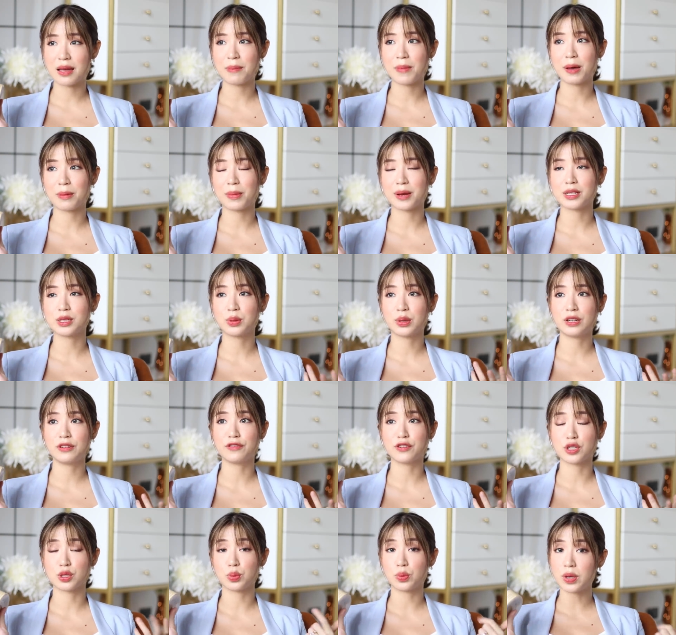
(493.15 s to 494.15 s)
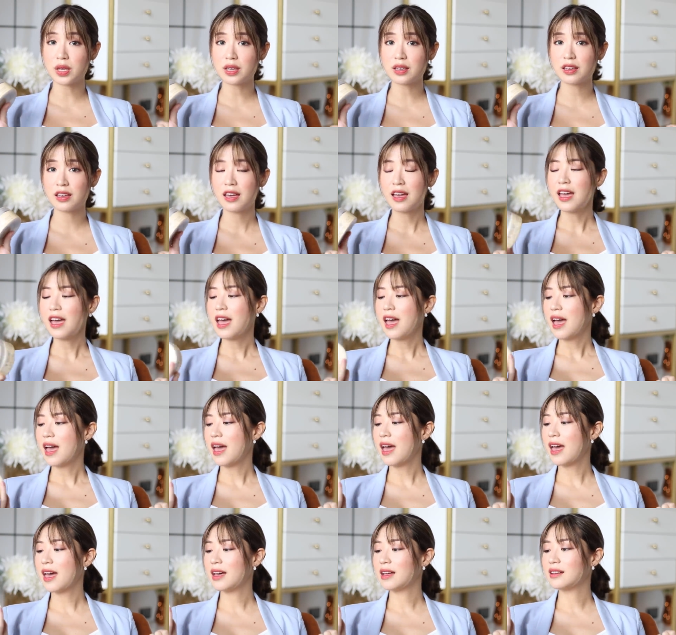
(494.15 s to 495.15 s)
I'm at my twenty-first week,
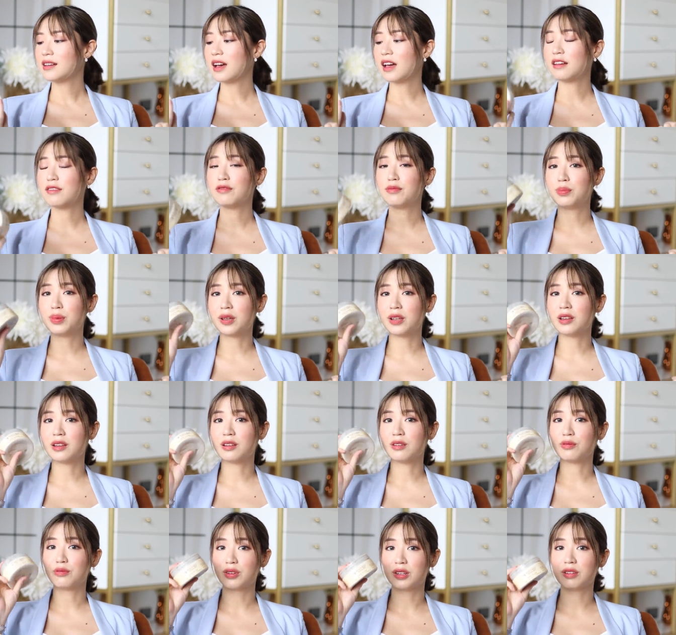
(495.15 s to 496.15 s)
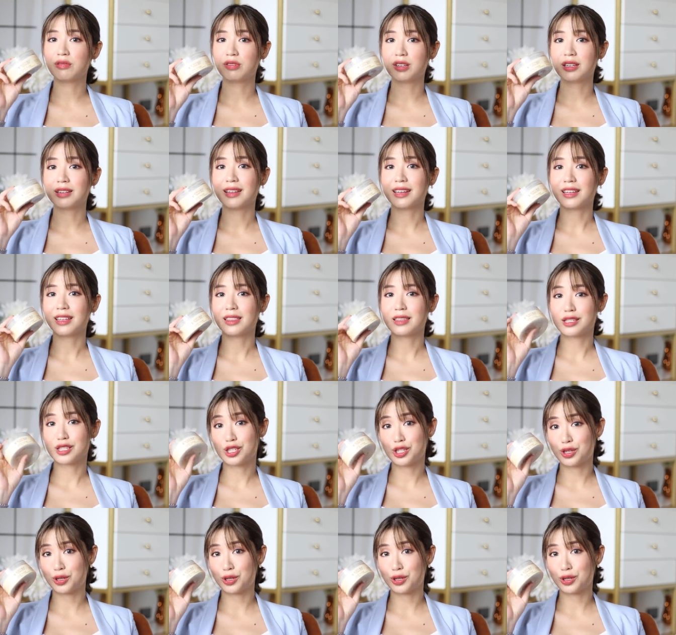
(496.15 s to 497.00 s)
and I've been really, really liking this